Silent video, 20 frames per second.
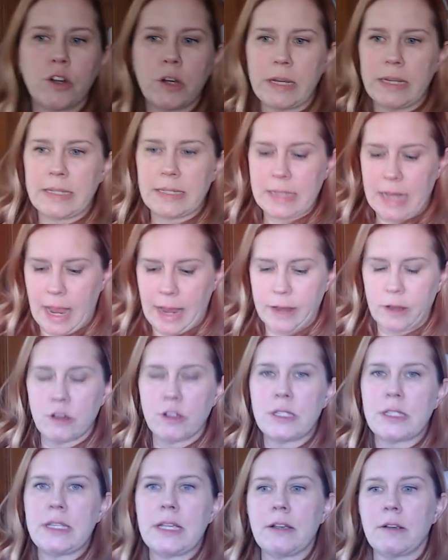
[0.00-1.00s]
entire
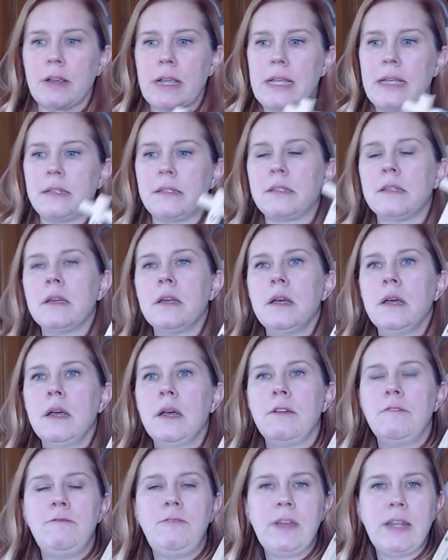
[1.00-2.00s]
series,
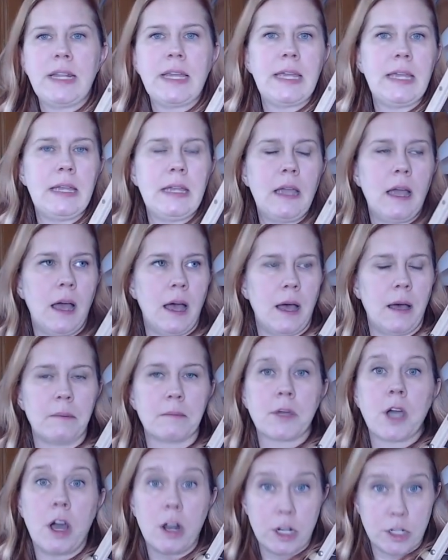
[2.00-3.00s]
Vinnie
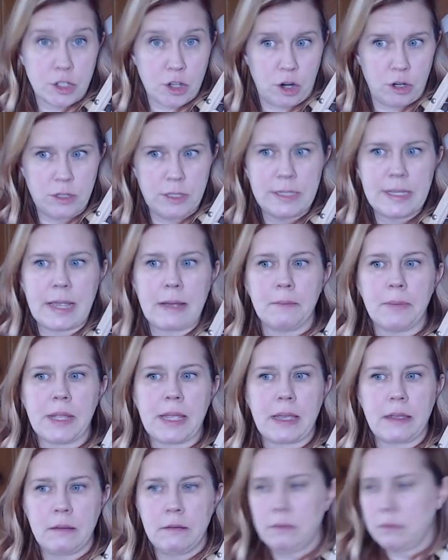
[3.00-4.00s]
um, Cottage Garden
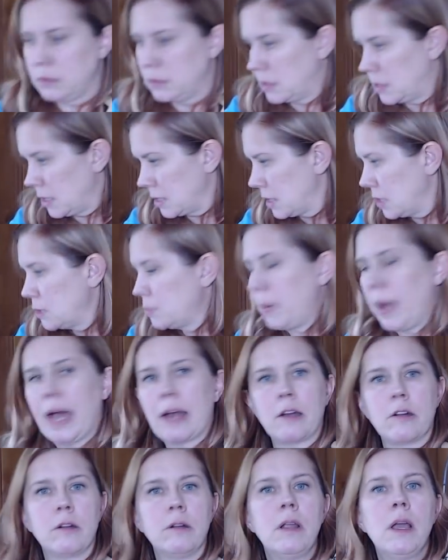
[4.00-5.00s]
Sampling, does this
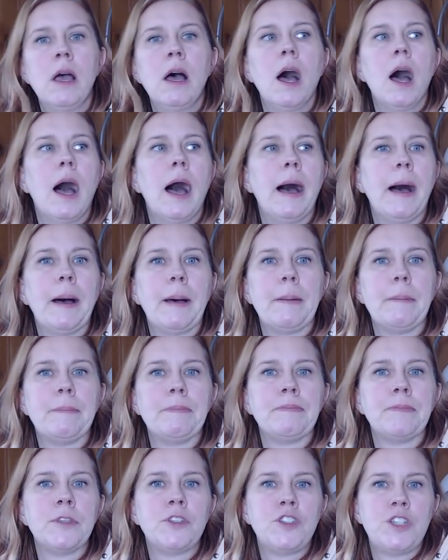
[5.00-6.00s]
pattern.
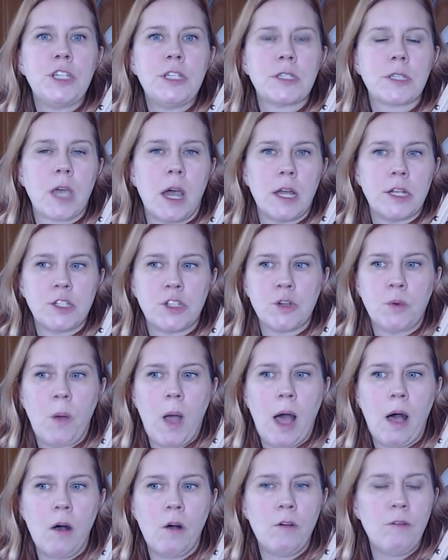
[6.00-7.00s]
Um, she's got
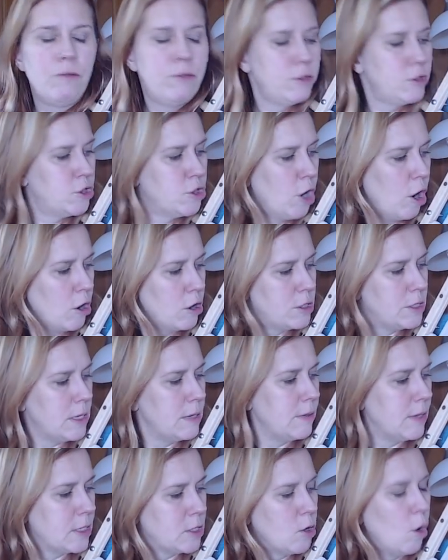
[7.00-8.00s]
12 charts
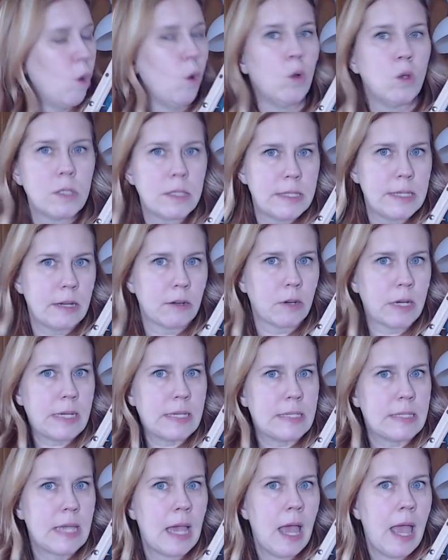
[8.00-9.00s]
in this whole
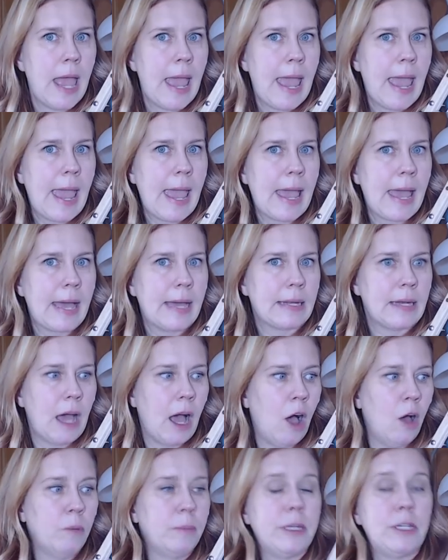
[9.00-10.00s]
series, and
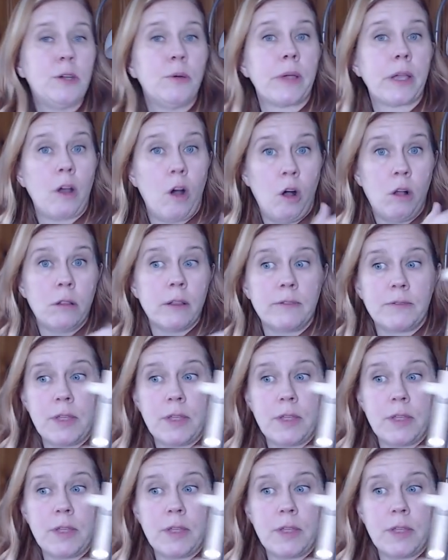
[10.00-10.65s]
I'll be doing all of